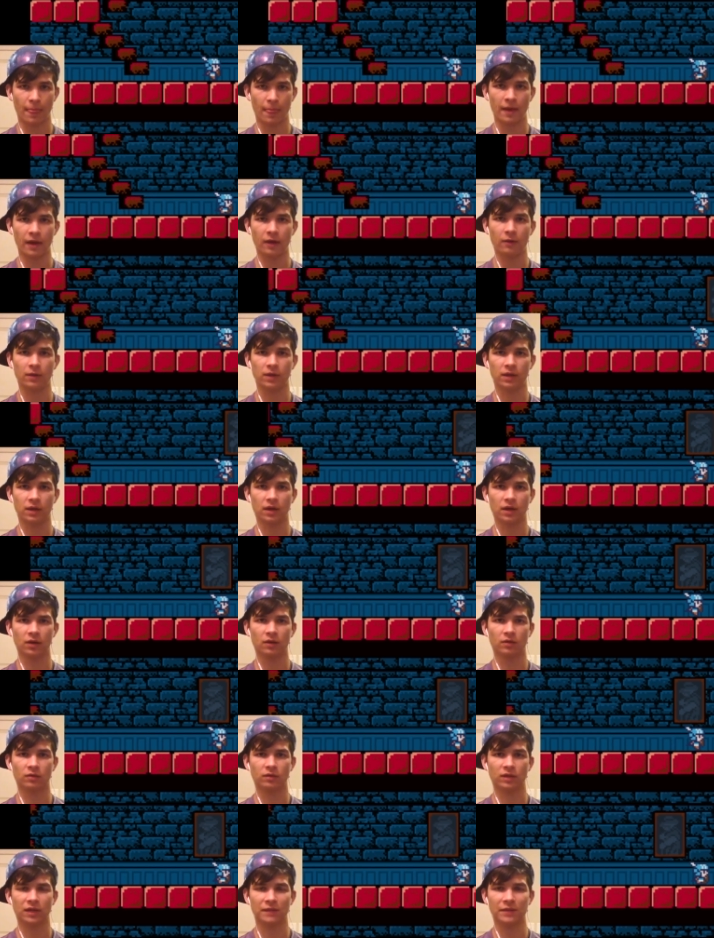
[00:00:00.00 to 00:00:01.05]
There we
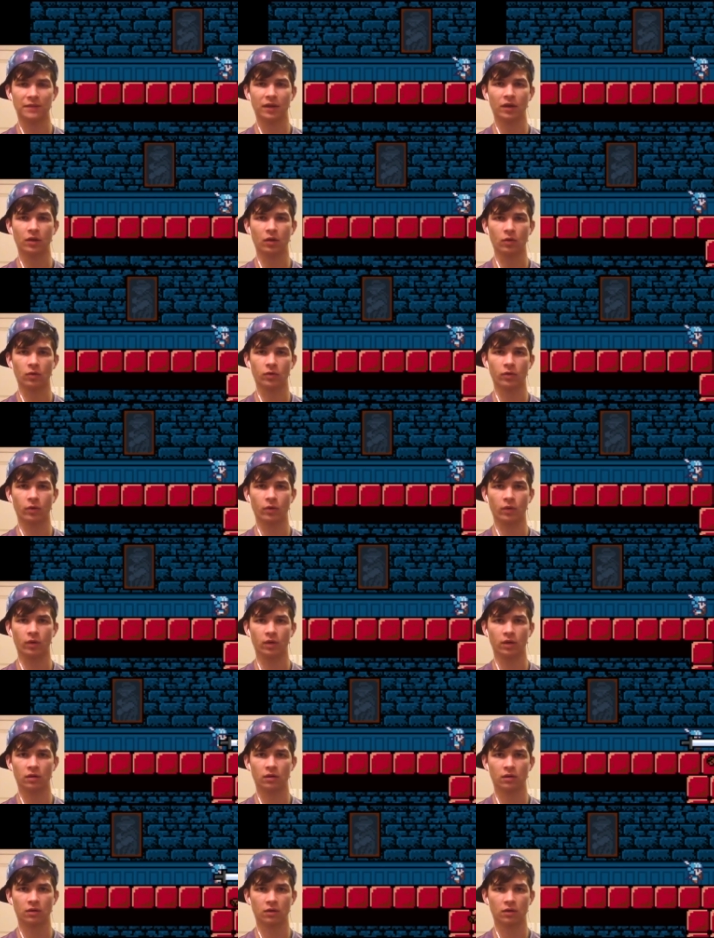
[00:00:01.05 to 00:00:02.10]
go. Give me a gold coin.
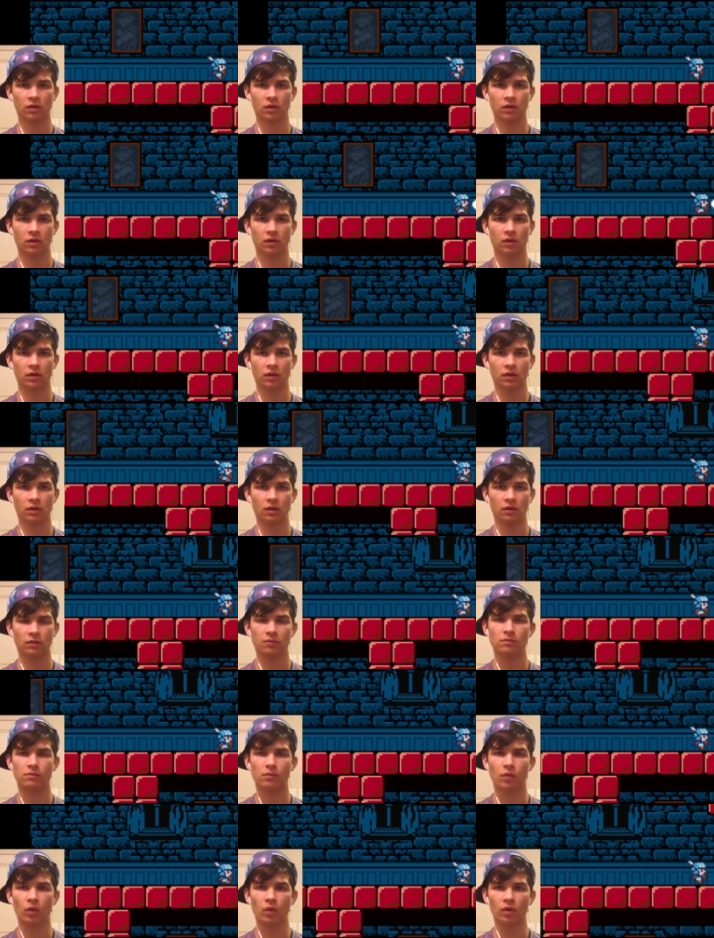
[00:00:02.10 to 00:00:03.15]

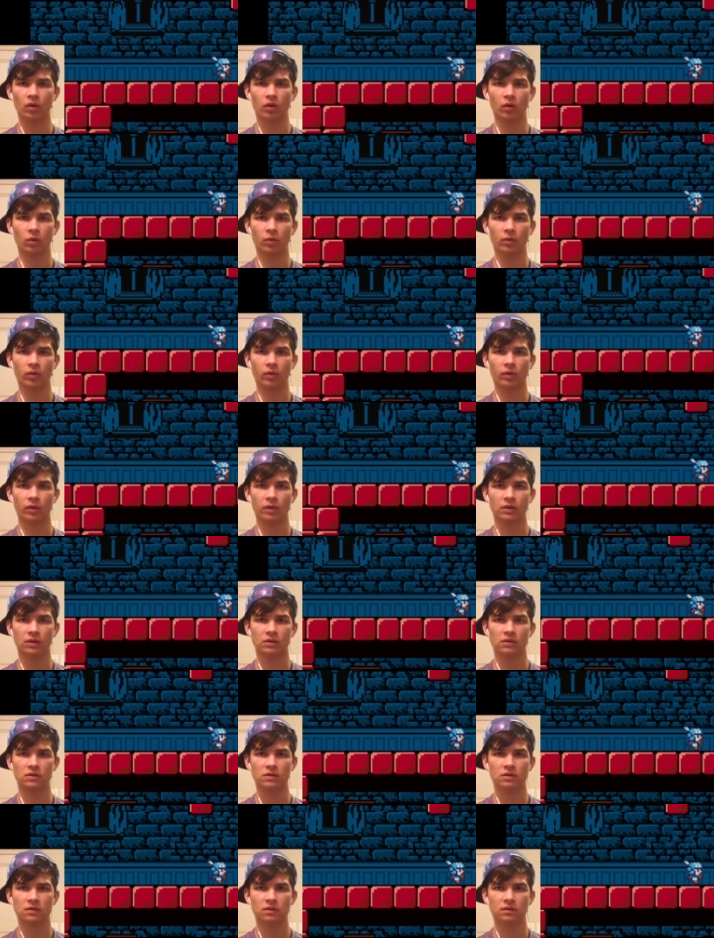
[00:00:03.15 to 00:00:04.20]
More gold
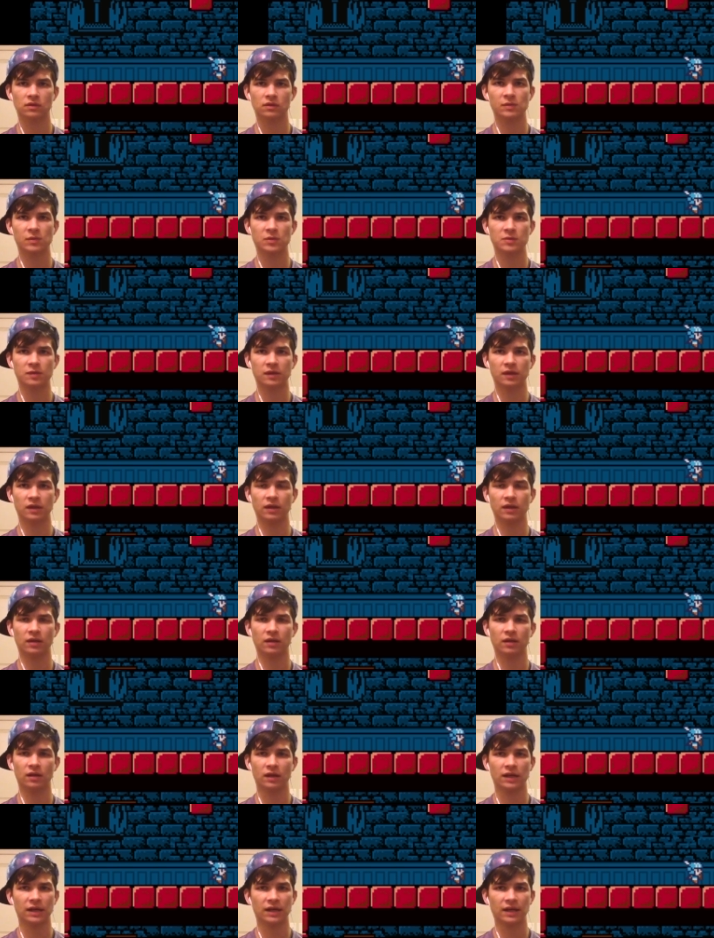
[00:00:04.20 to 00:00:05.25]
coins. This must be a
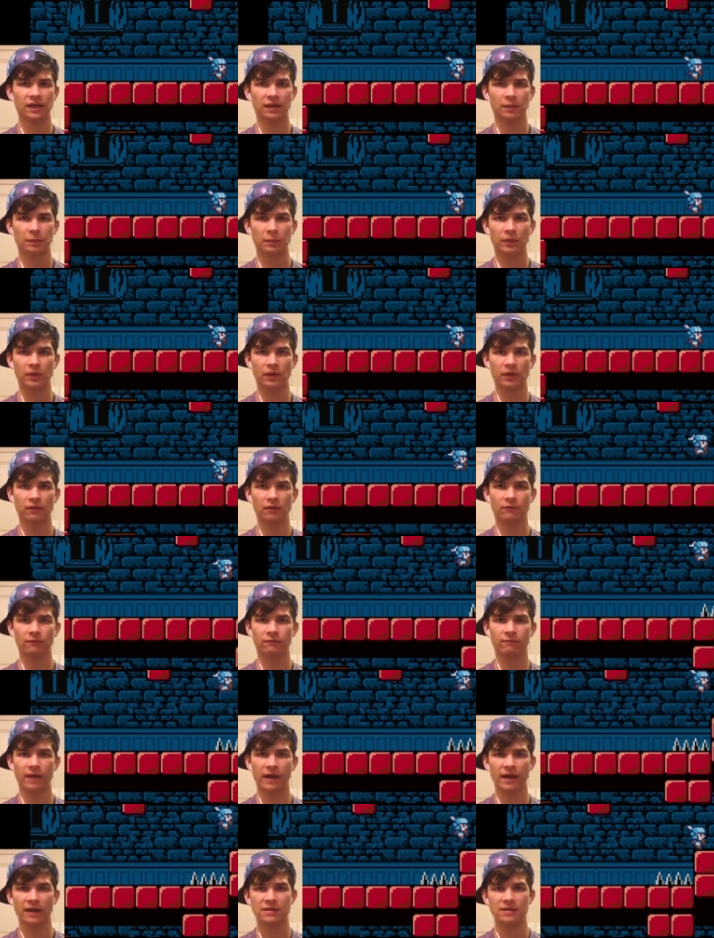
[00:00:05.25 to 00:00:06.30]
pretty
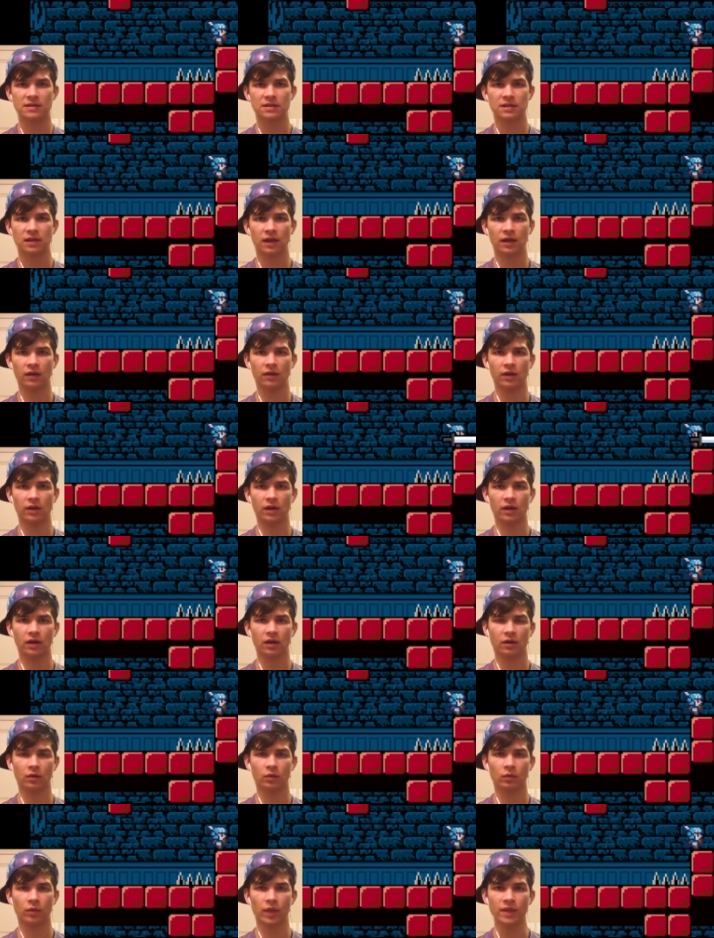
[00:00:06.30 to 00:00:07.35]
advanced
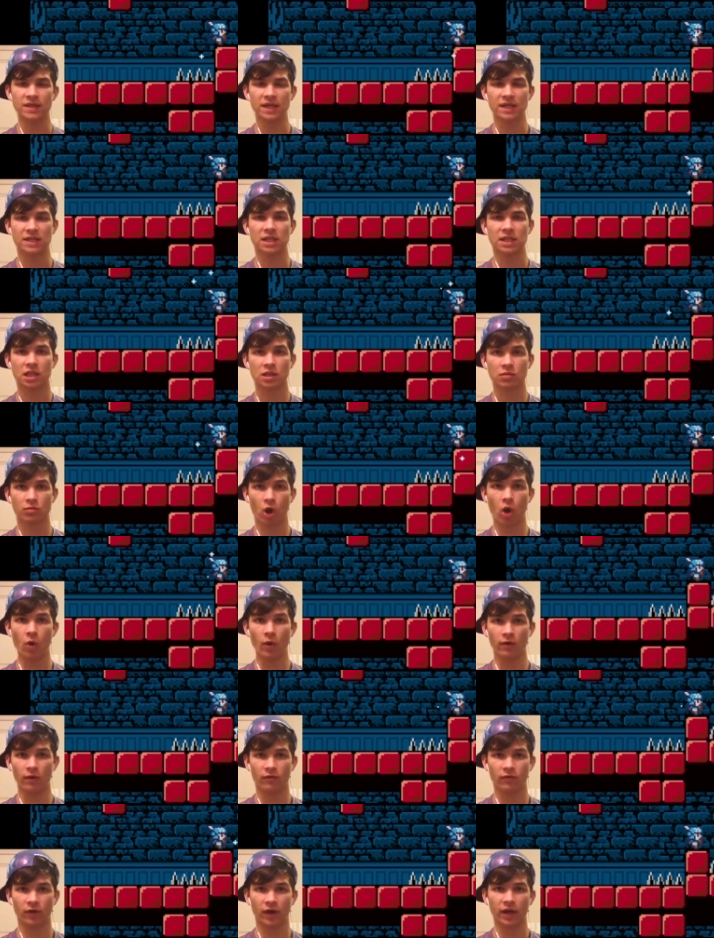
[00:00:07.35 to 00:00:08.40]
area. This guy's
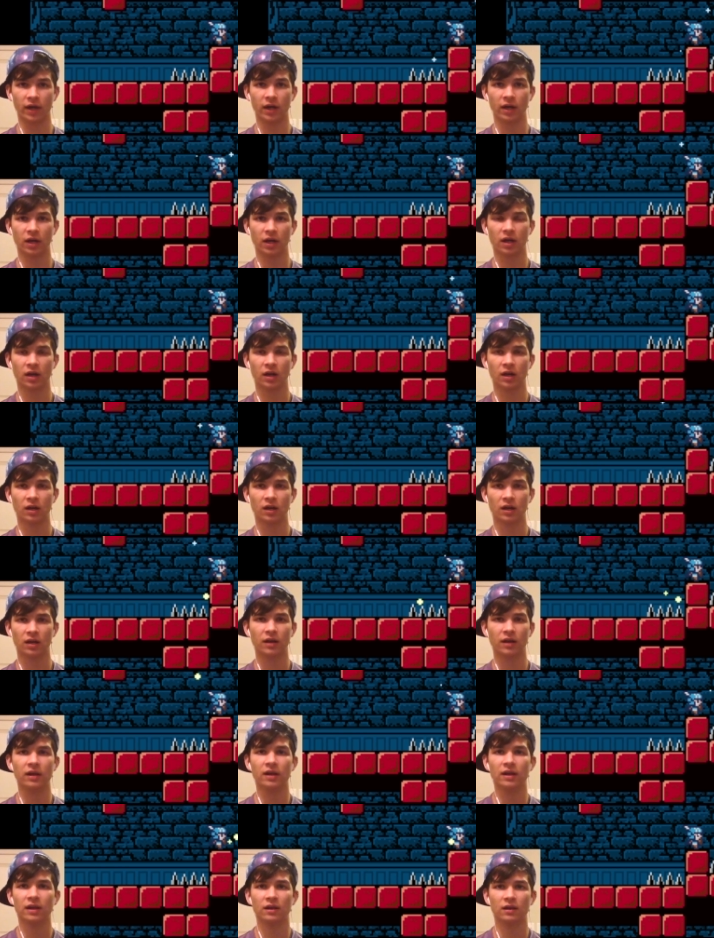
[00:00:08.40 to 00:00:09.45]
throwing fire!
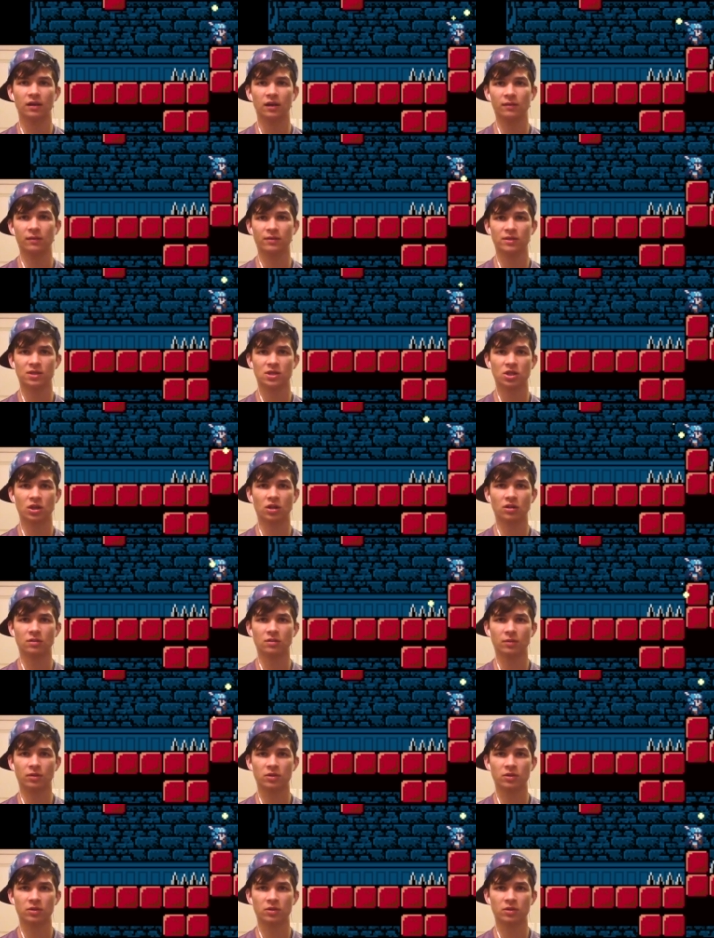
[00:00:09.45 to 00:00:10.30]
He must have talked to